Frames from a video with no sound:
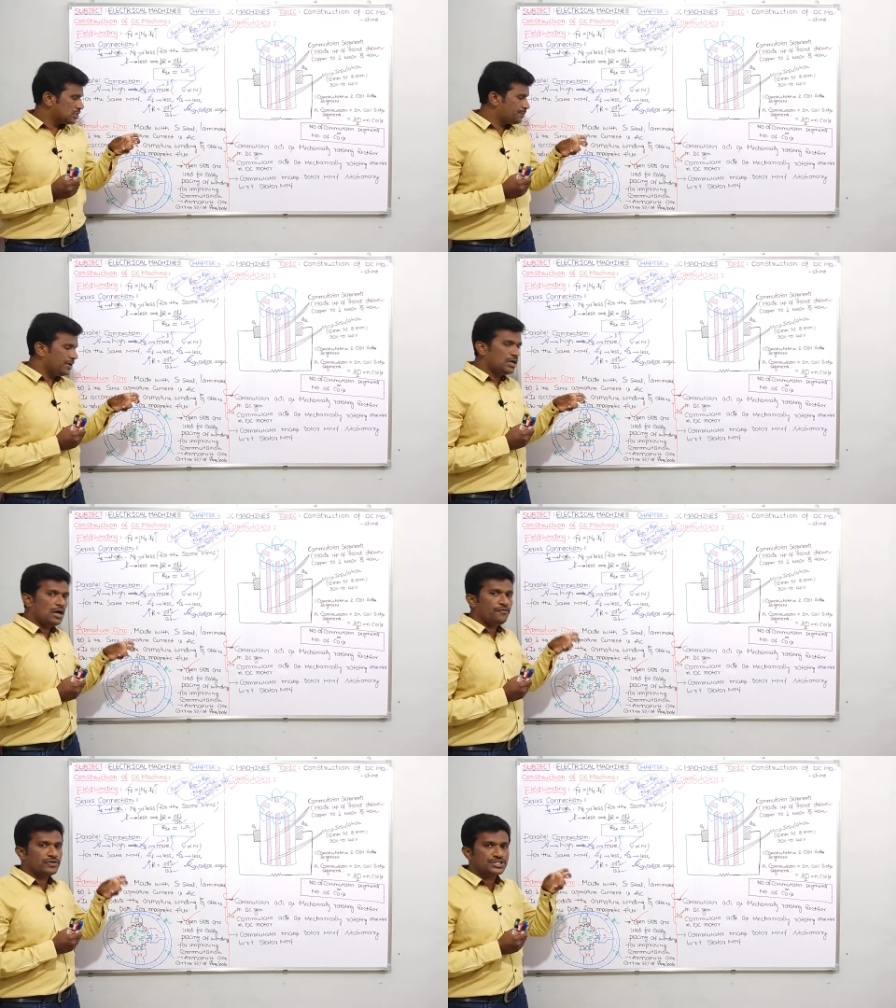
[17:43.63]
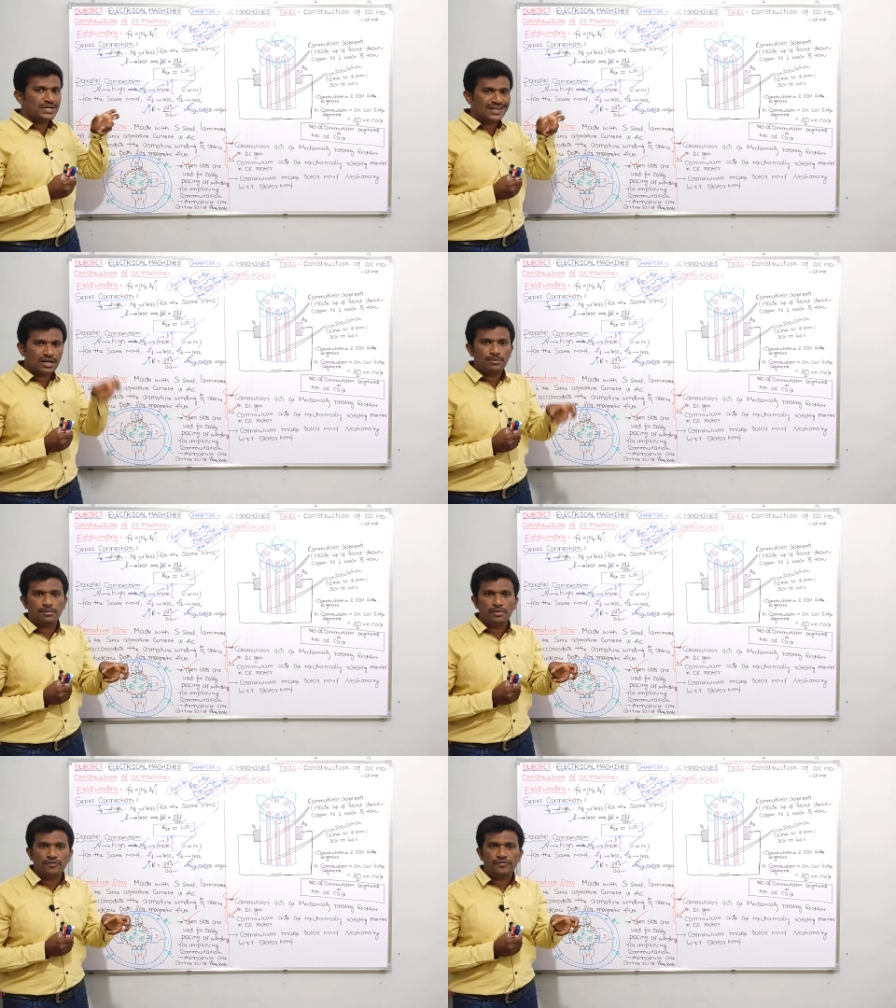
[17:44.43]
Speed of stator
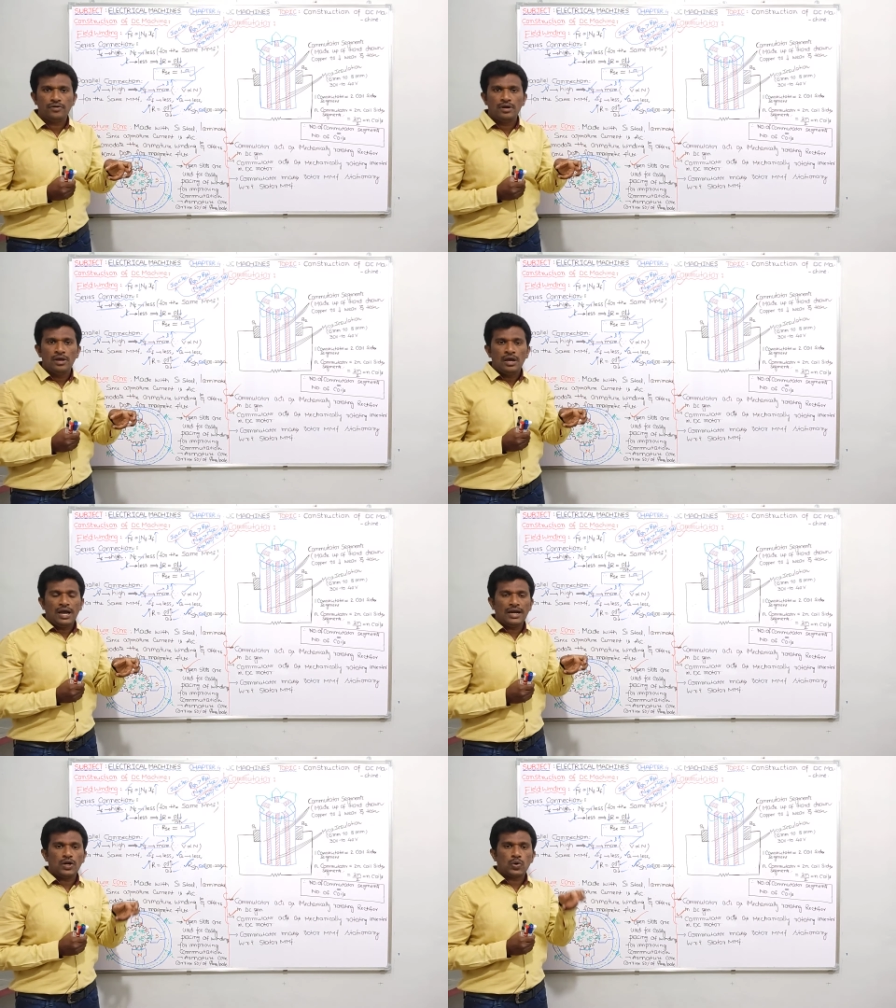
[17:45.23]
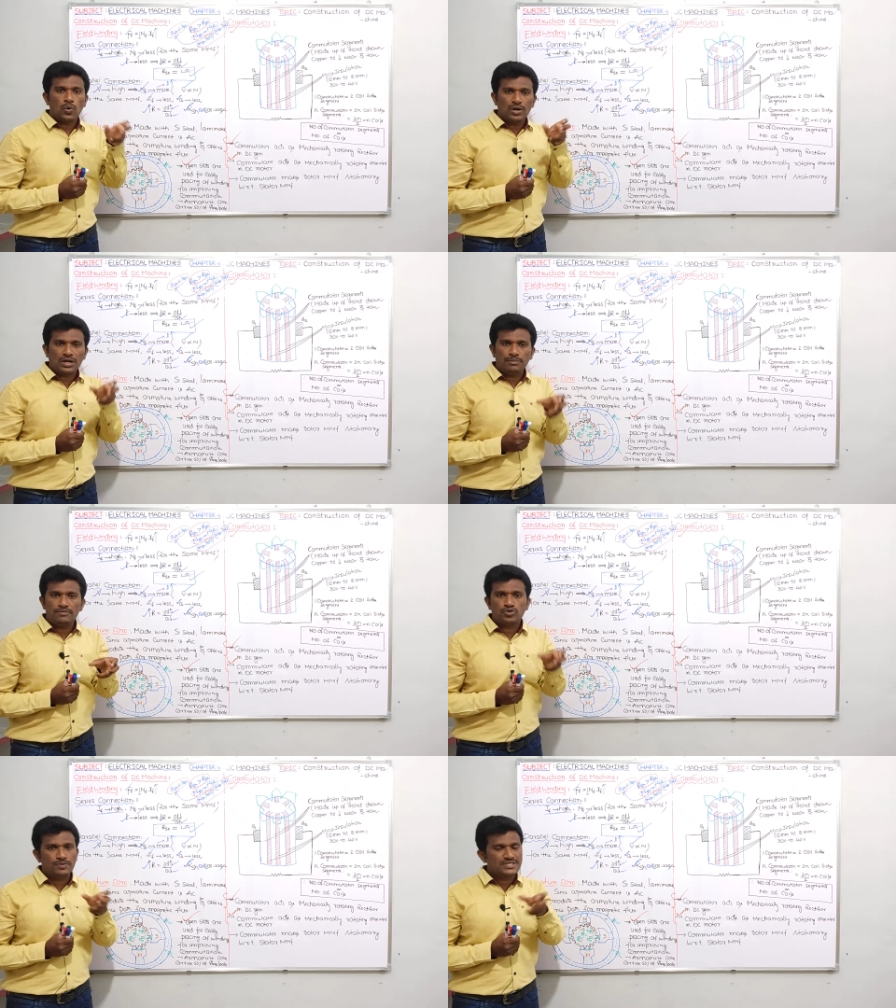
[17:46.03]
MMF and rotor
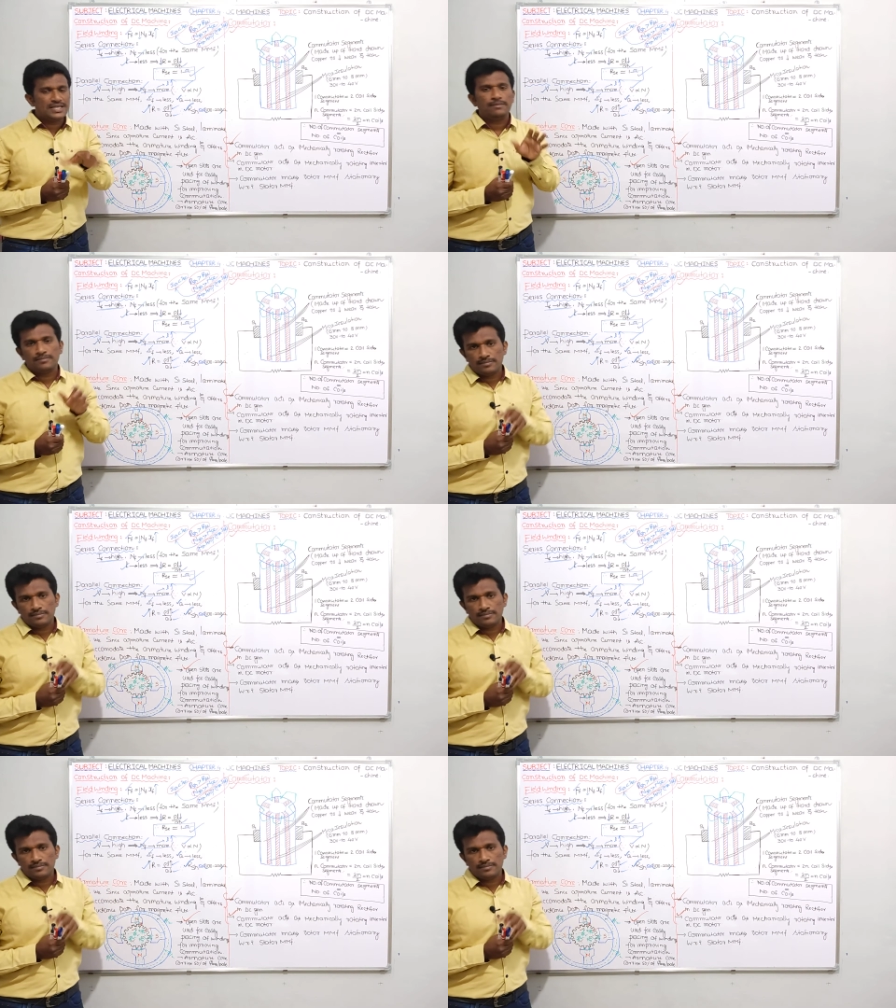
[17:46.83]
MMF should be same.